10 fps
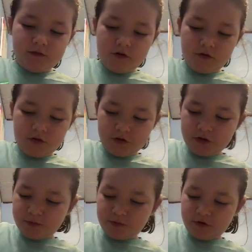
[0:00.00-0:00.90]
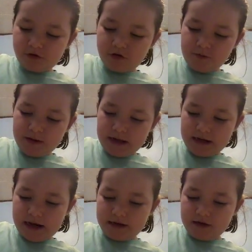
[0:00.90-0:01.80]
So you just put a little bit
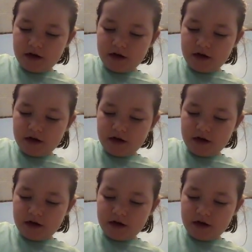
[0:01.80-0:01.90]
in at a